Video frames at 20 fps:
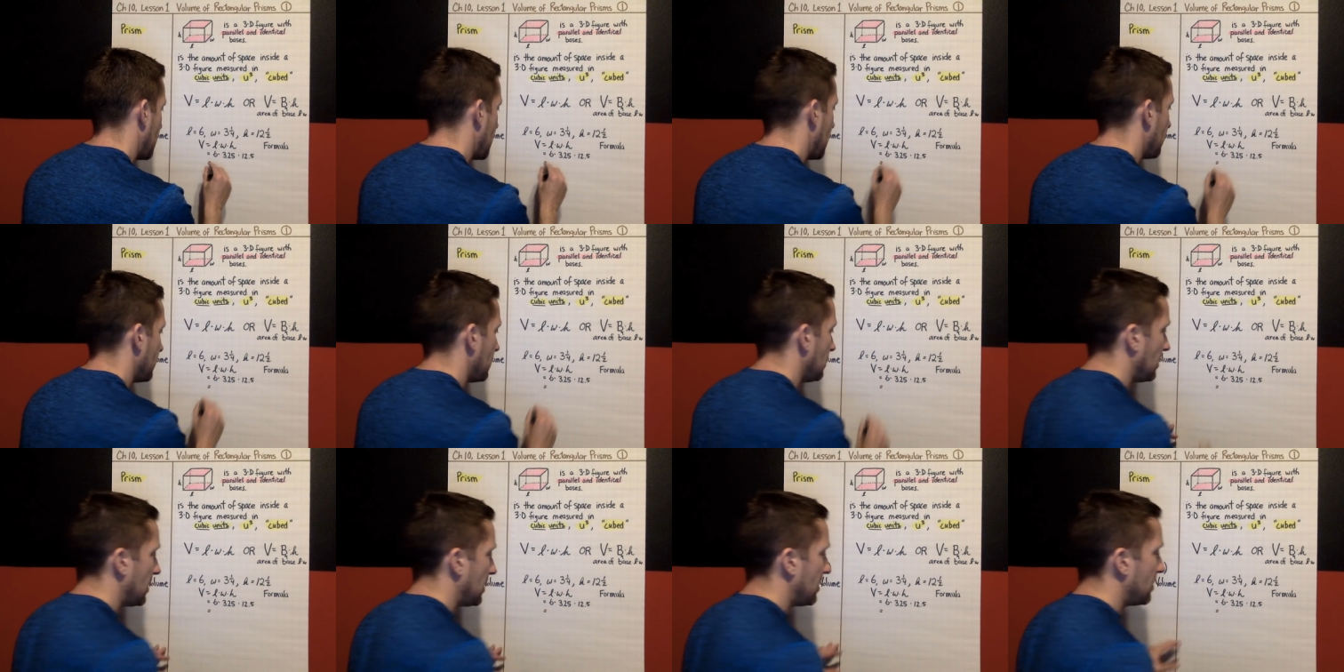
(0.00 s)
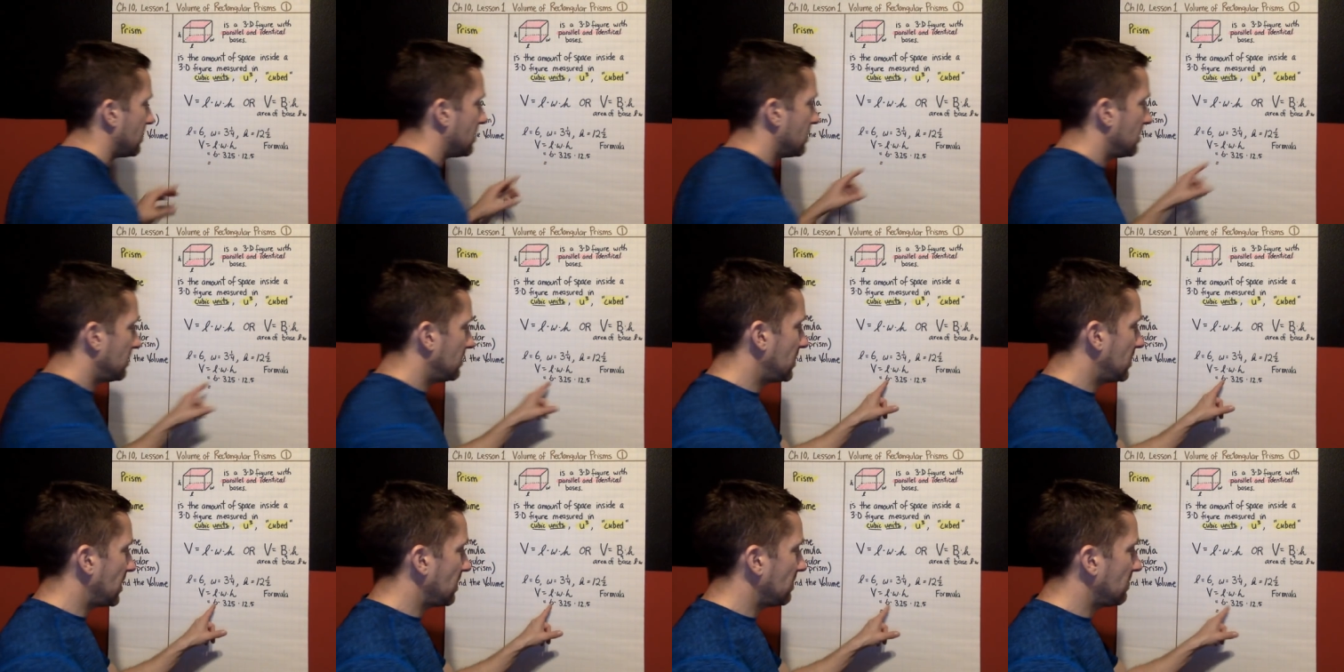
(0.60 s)
calculator,
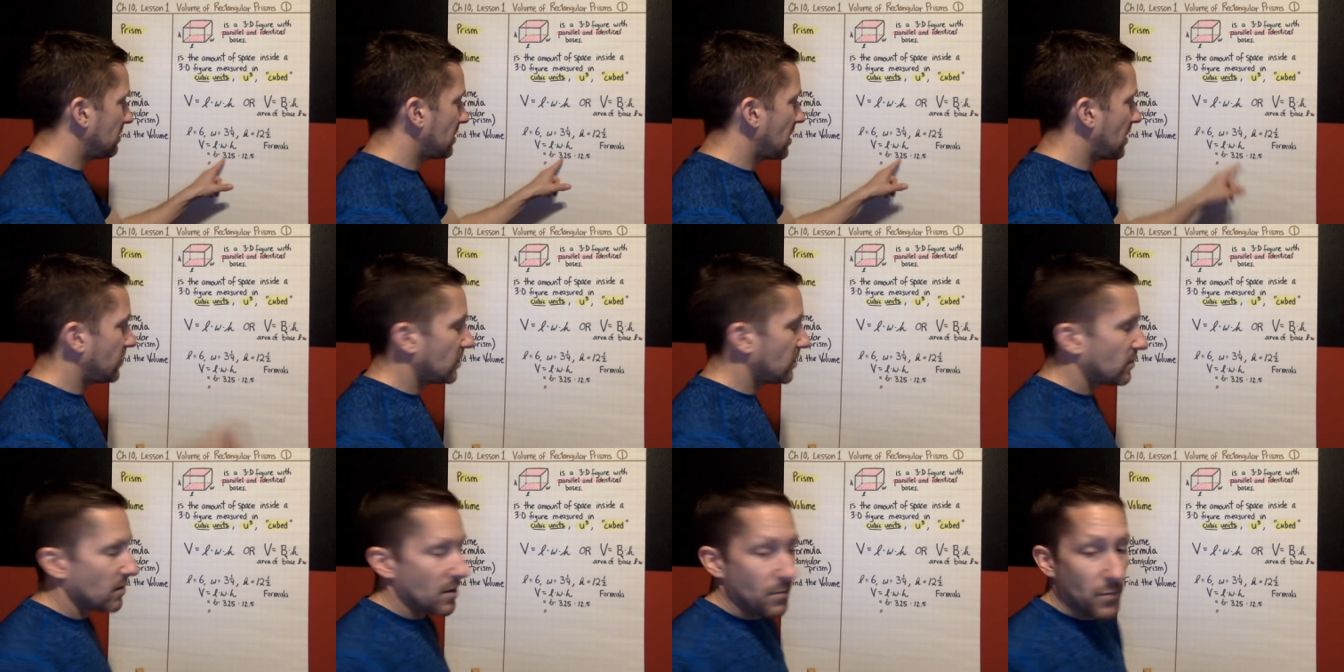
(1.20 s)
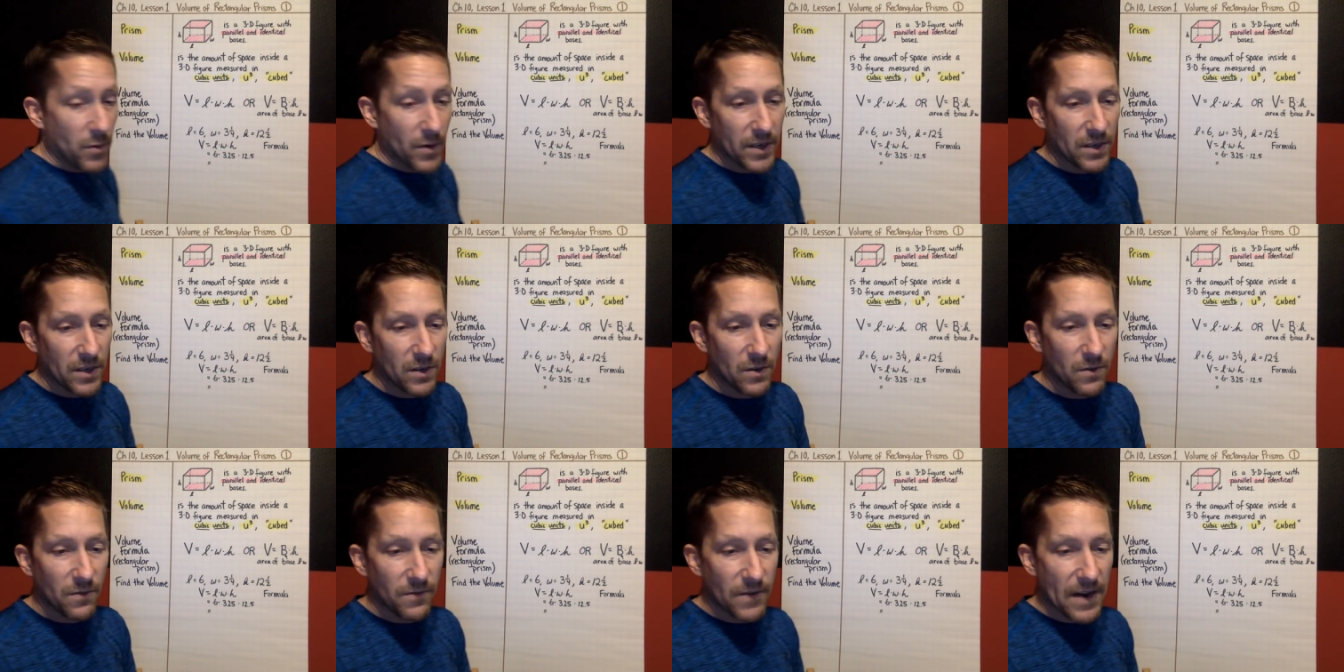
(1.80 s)
6 times
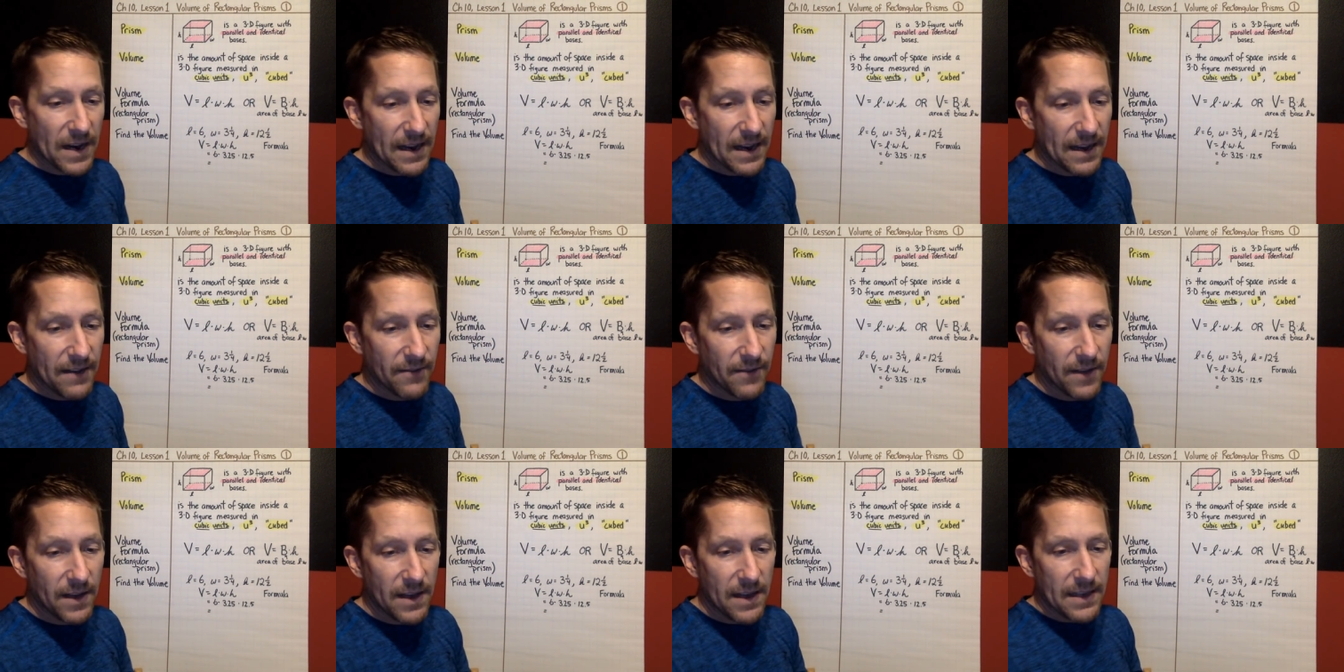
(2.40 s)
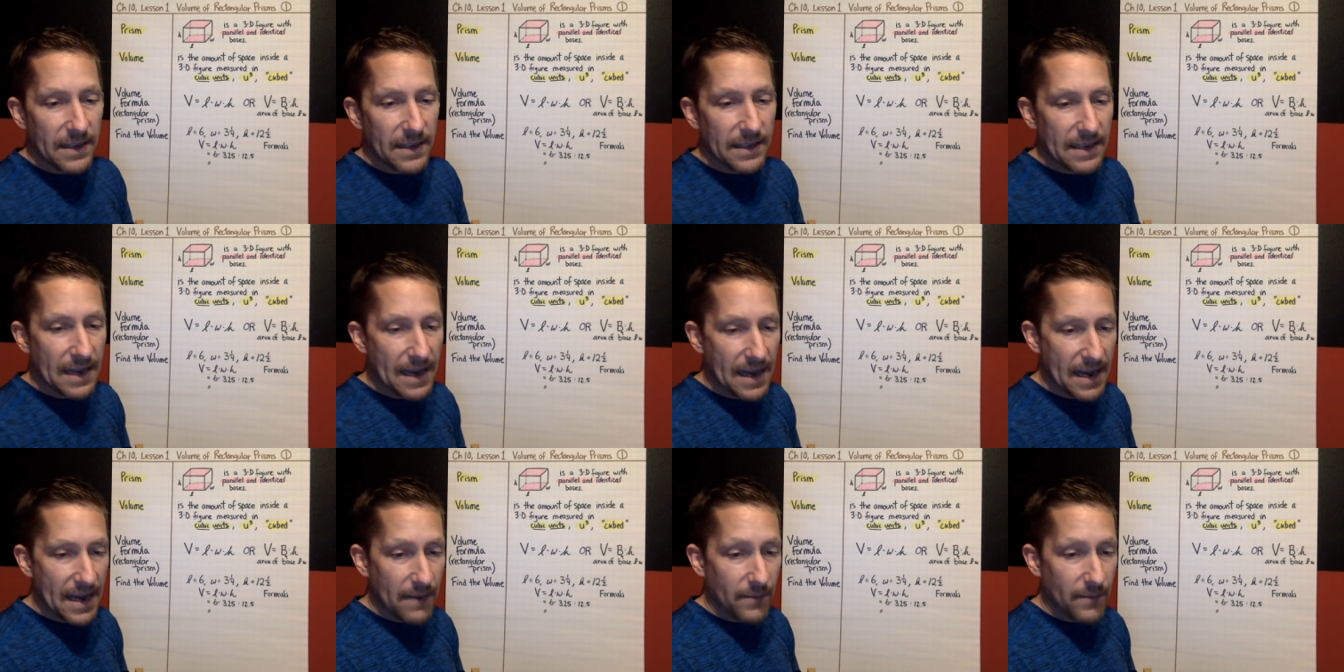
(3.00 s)
3.25
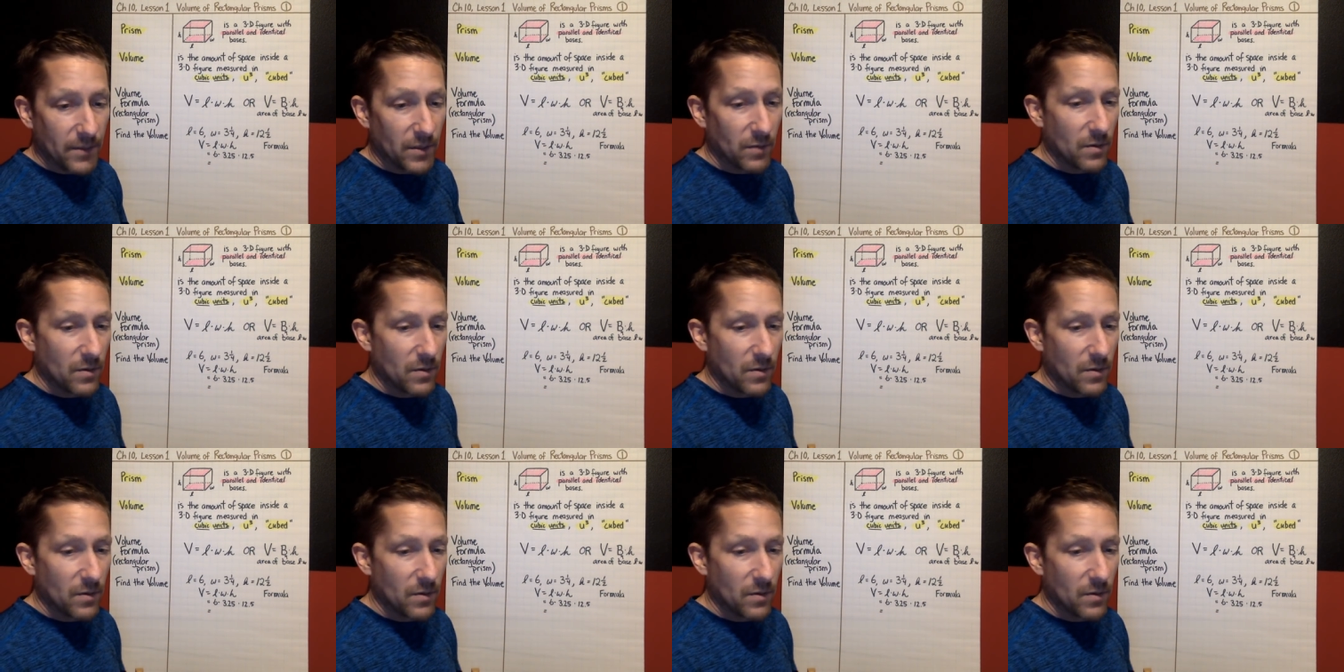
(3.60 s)
times